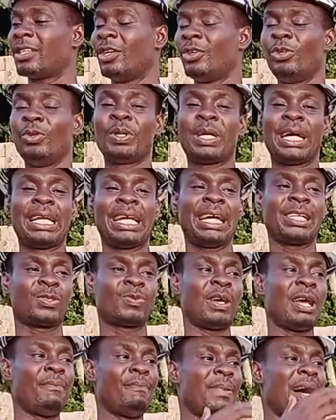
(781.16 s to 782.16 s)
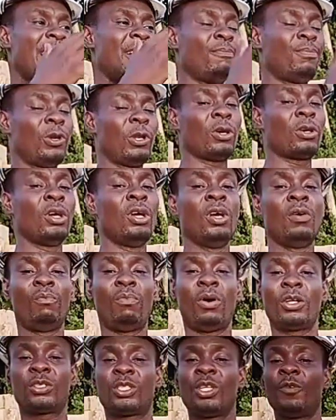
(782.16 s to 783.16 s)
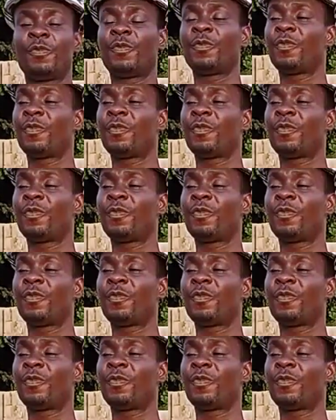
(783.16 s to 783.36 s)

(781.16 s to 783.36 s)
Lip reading: you can as well buy block. But if